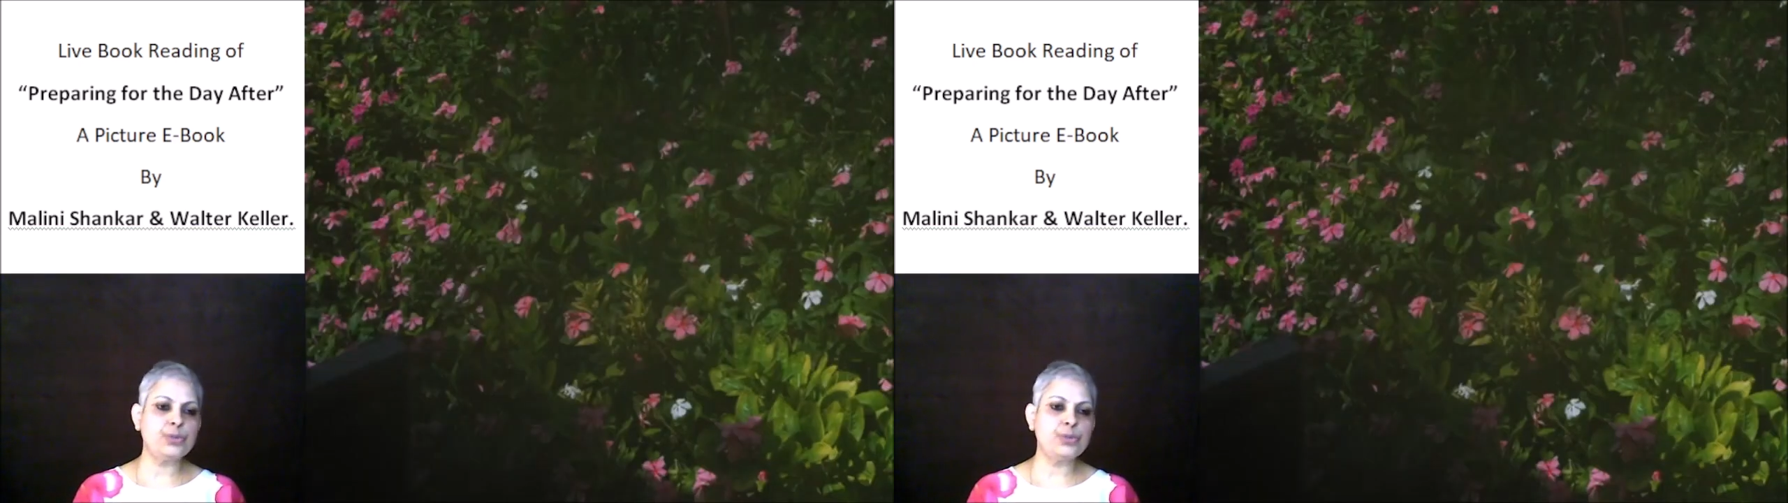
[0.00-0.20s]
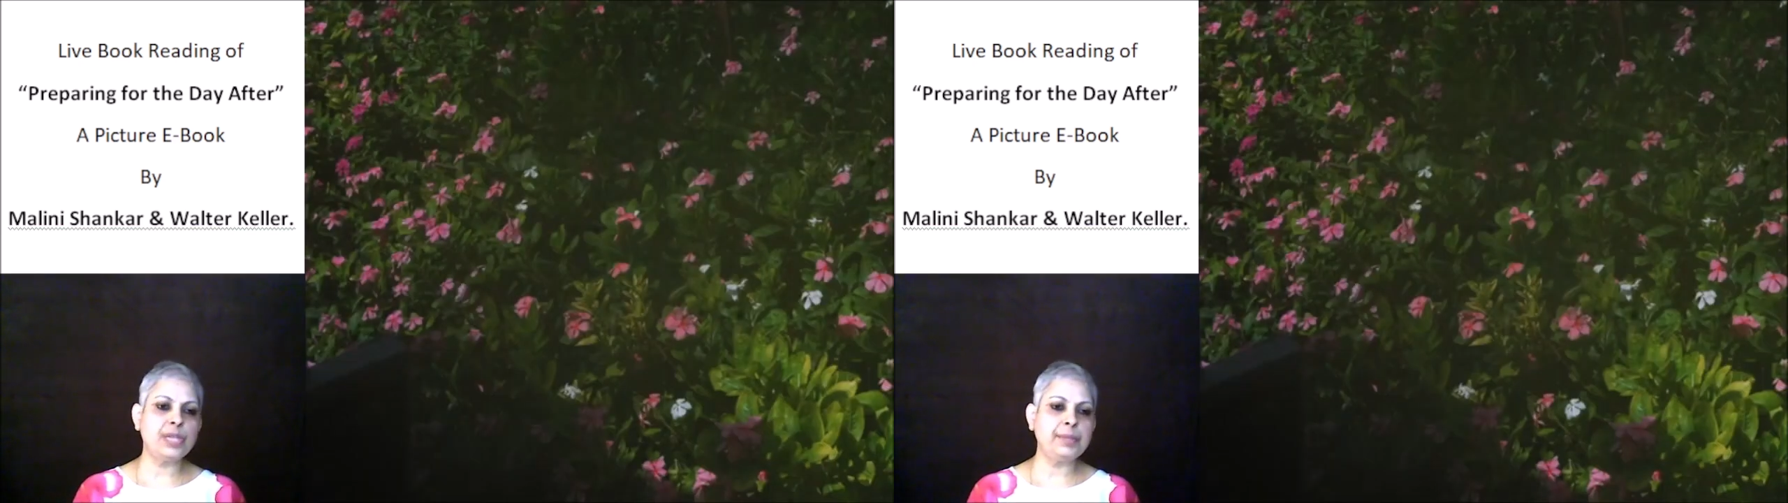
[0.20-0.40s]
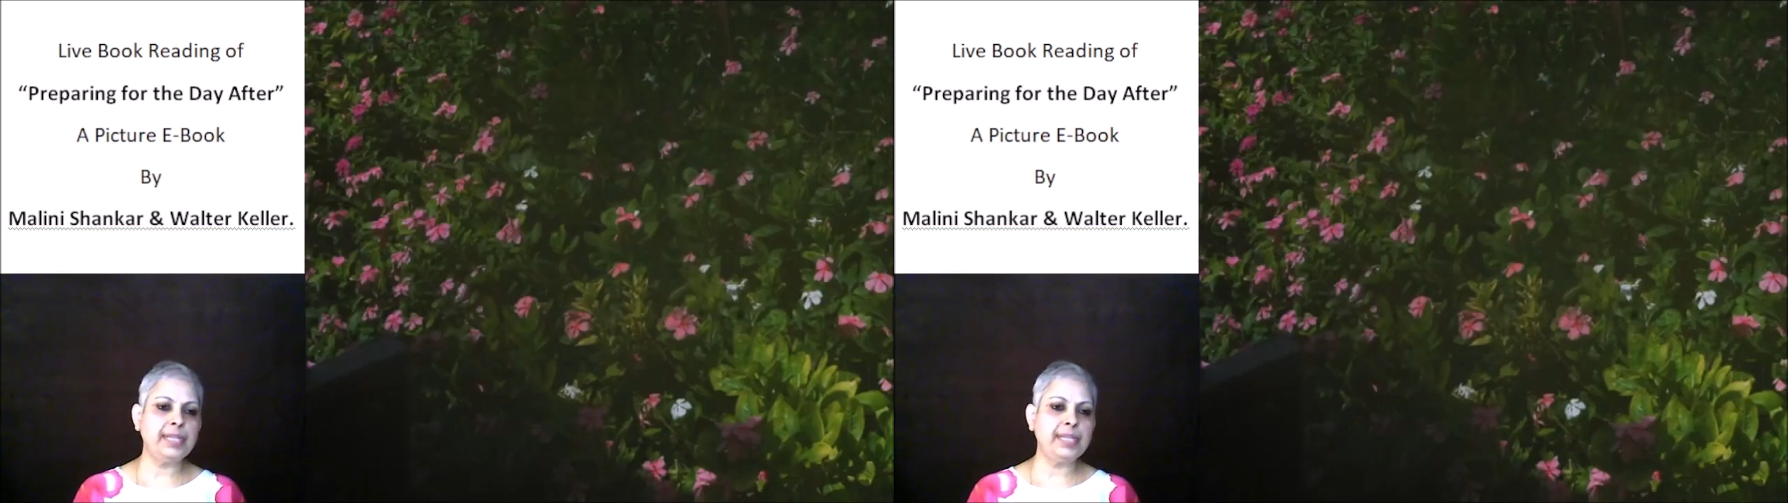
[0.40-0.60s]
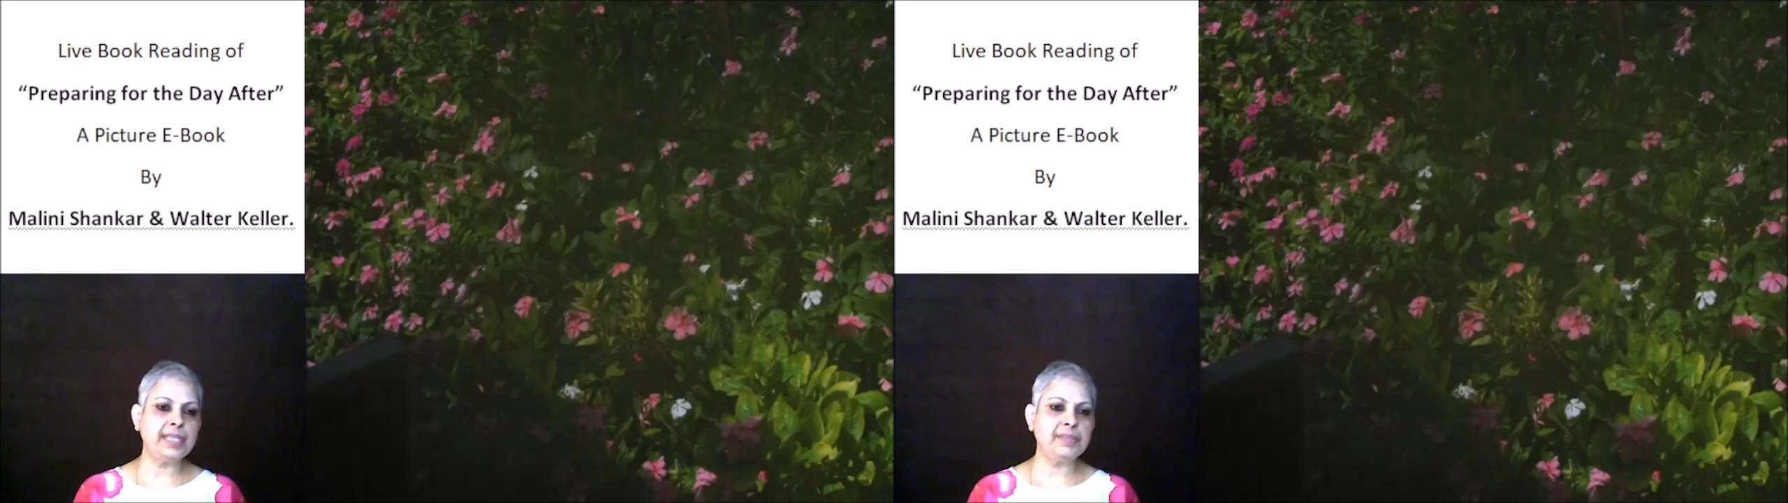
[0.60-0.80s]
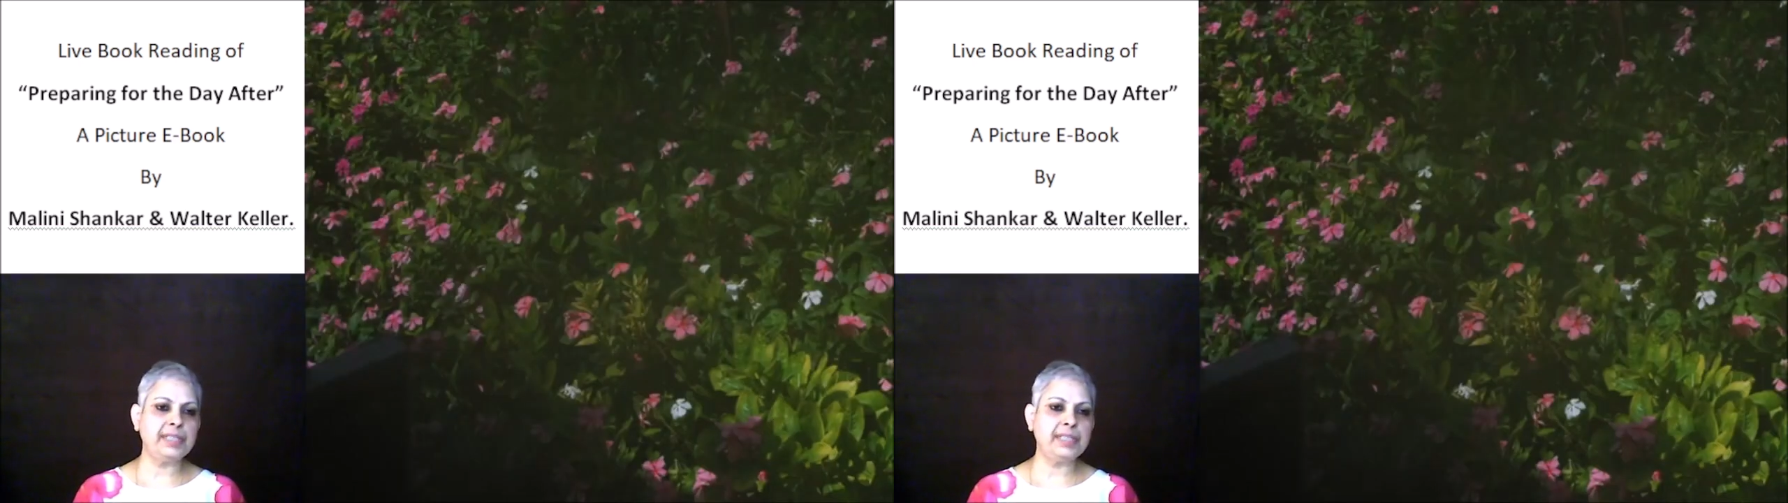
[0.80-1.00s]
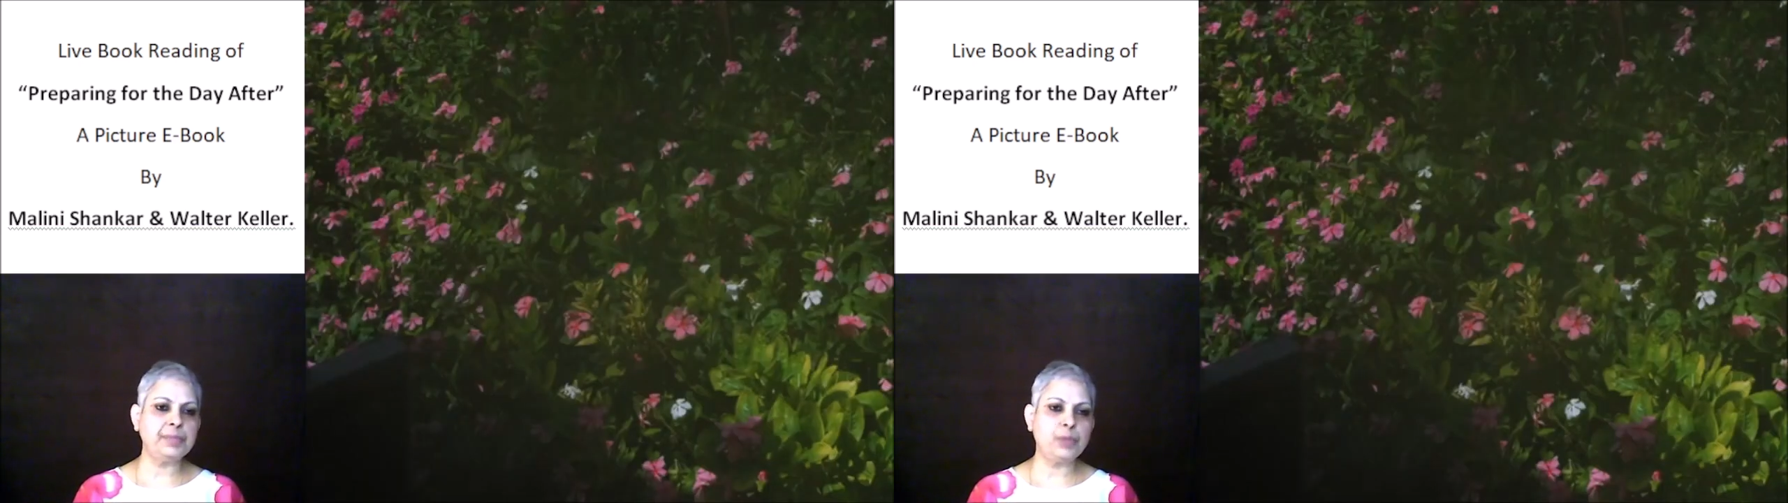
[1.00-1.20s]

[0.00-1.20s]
tsunami-aggravated